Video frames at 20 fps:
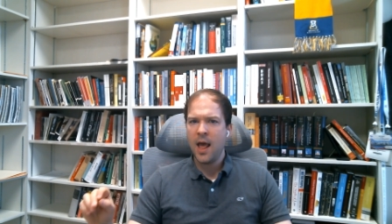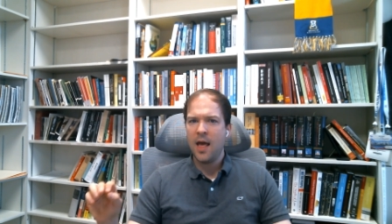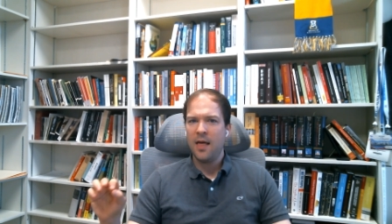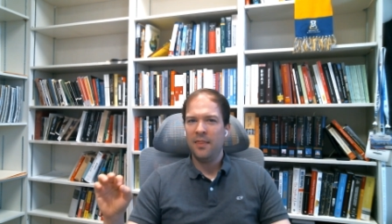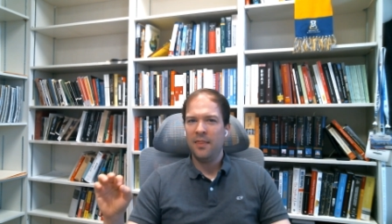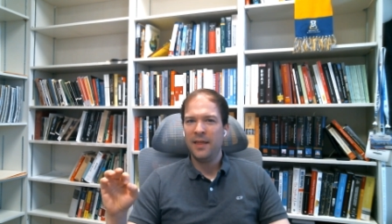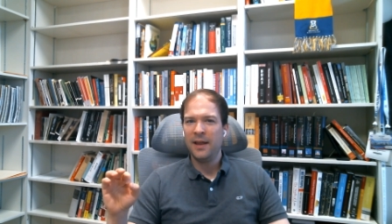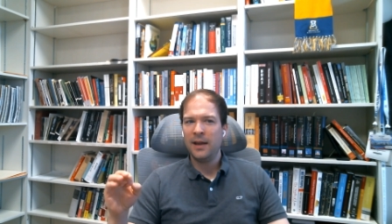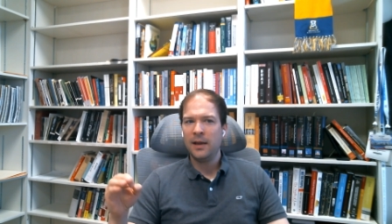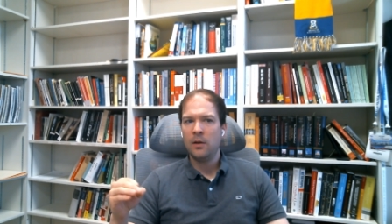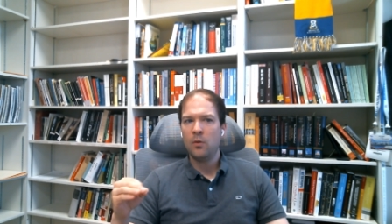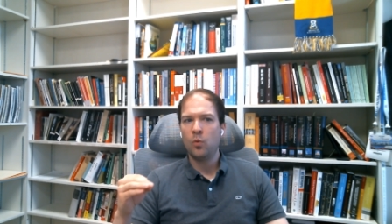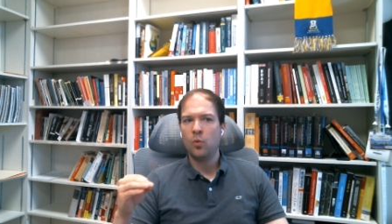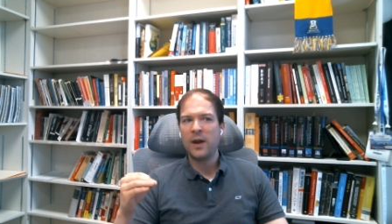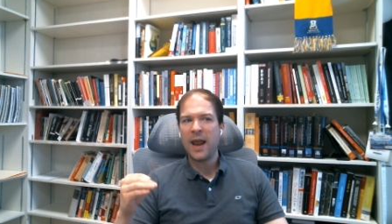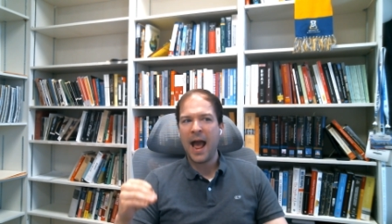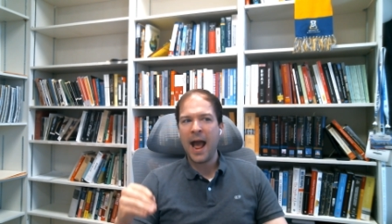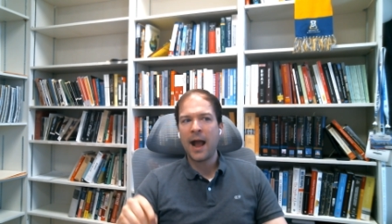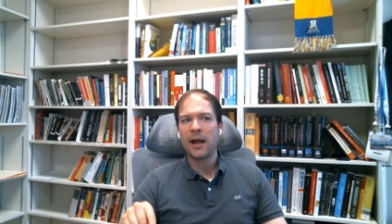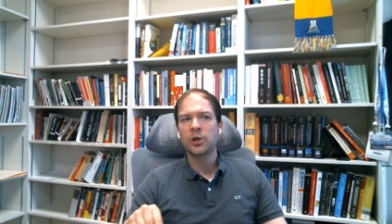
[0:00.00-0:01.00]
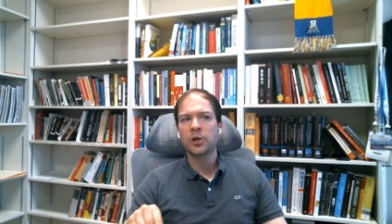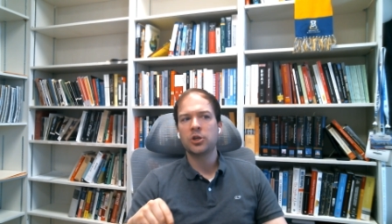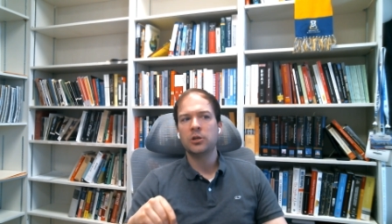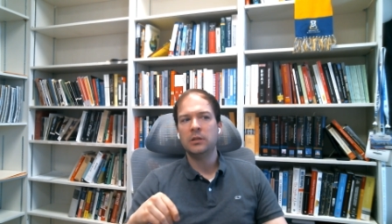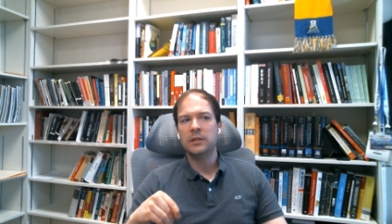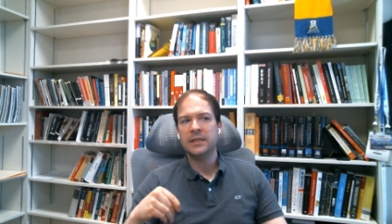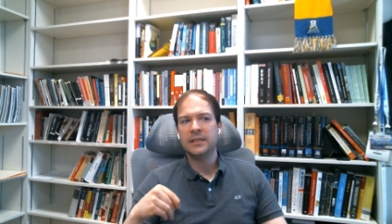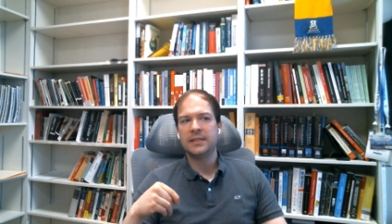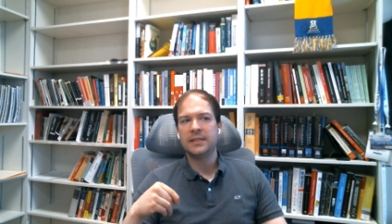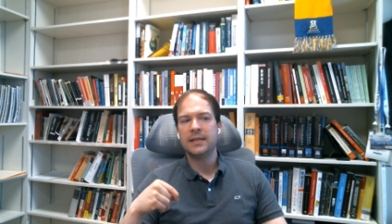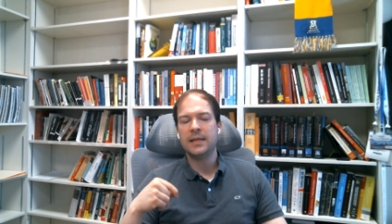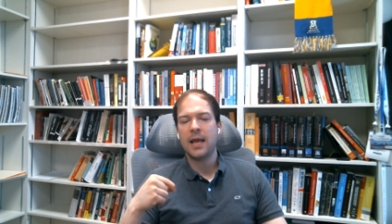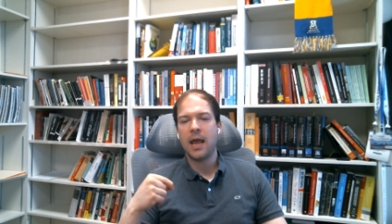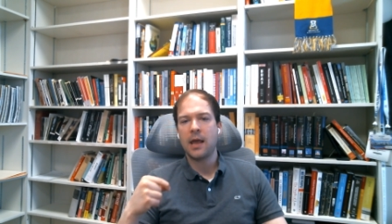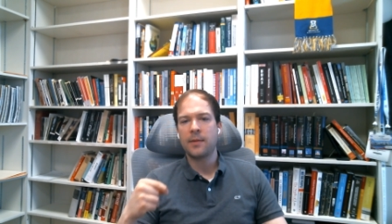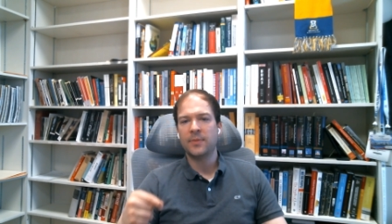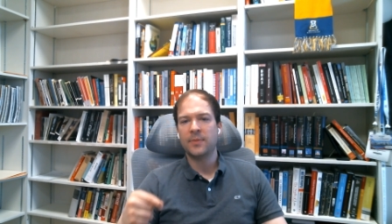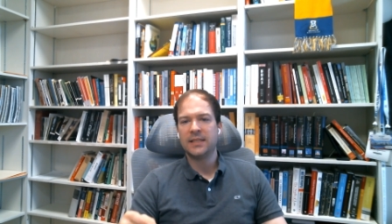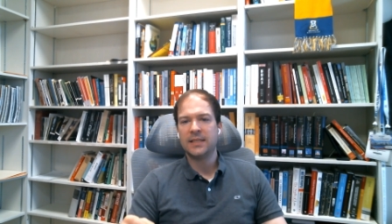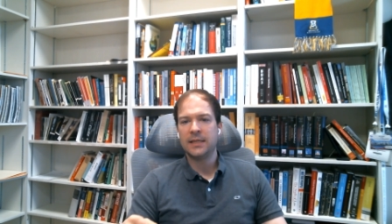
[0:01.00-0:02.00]
they would actually see a
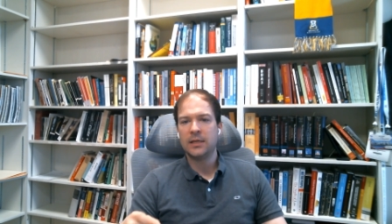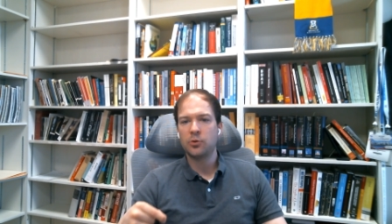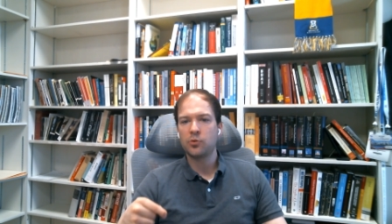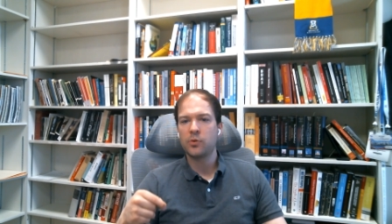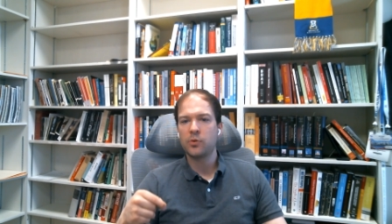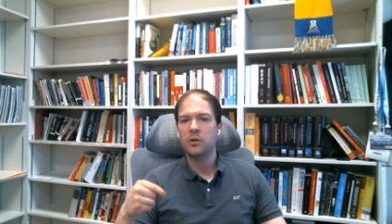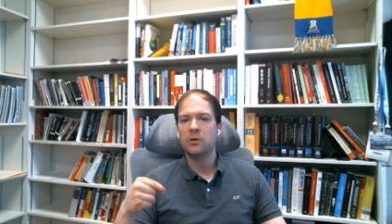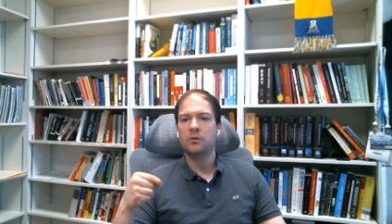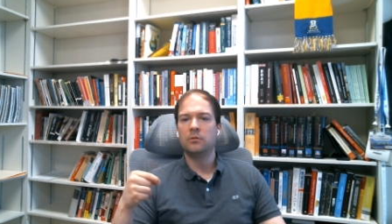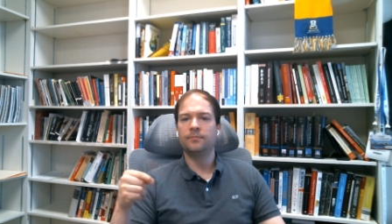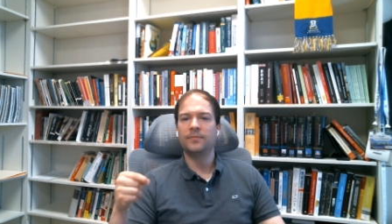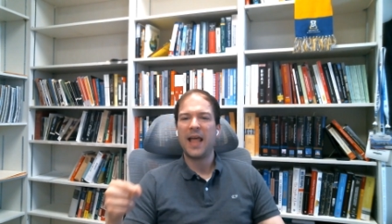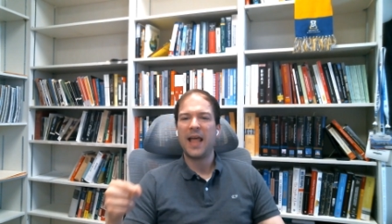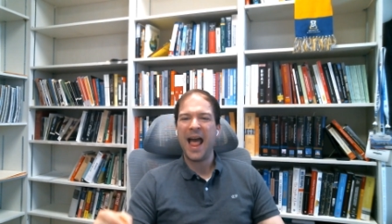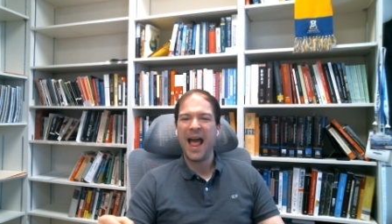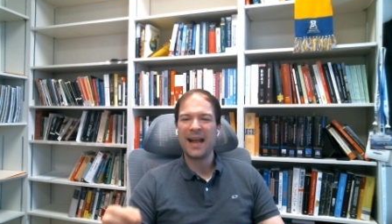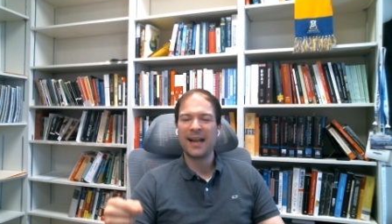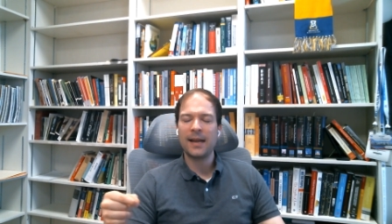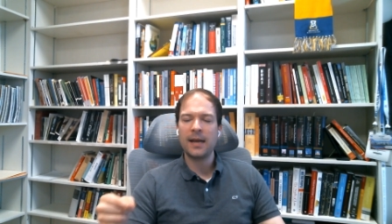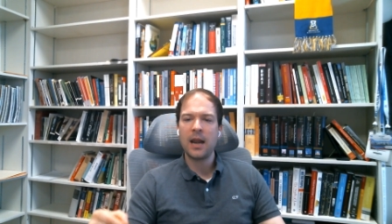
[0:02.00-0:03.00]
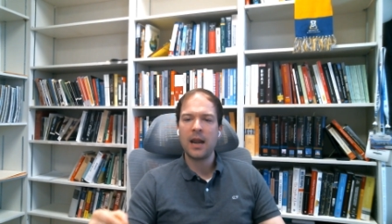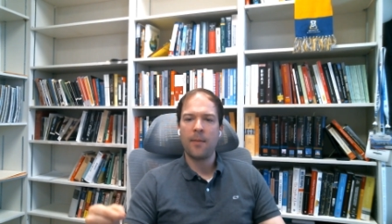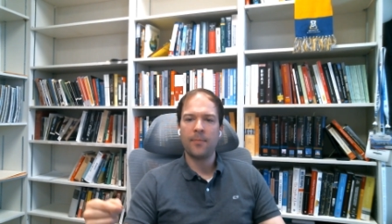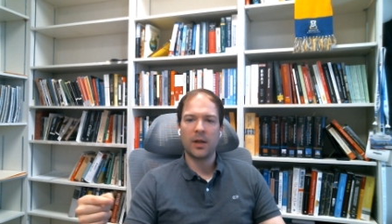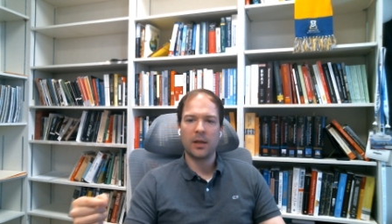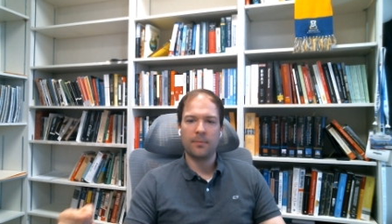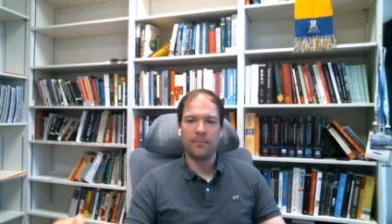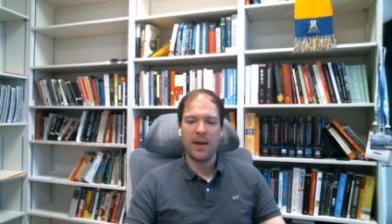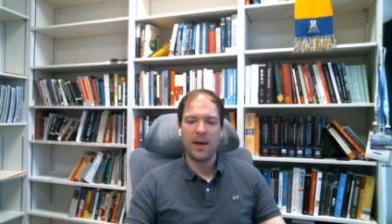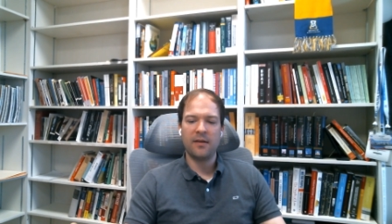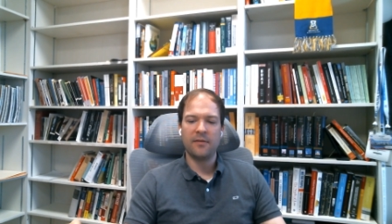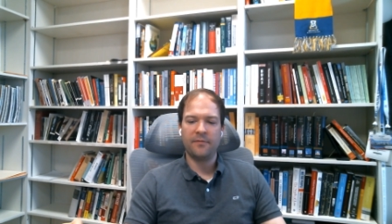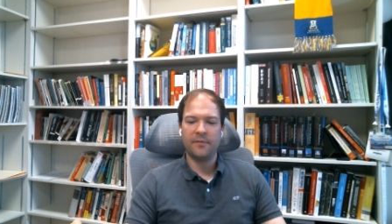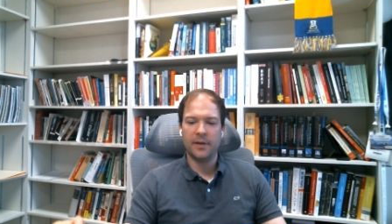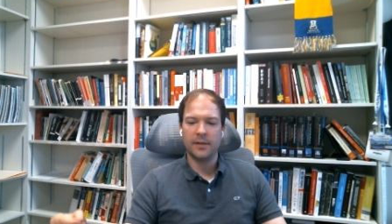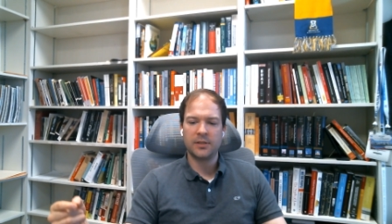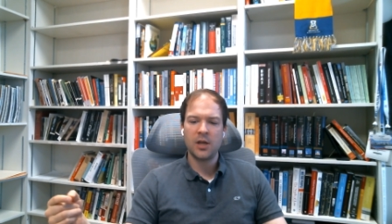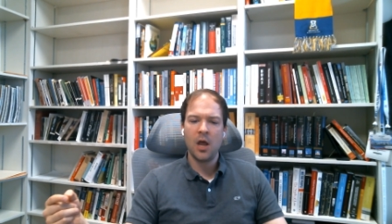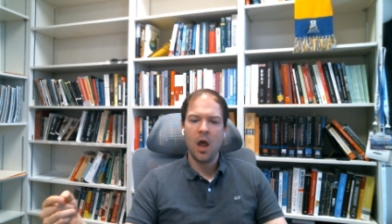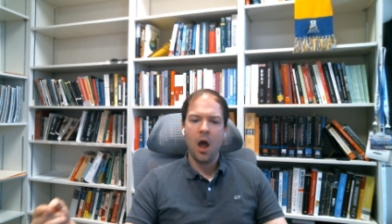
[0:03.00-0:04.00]
material economic benefit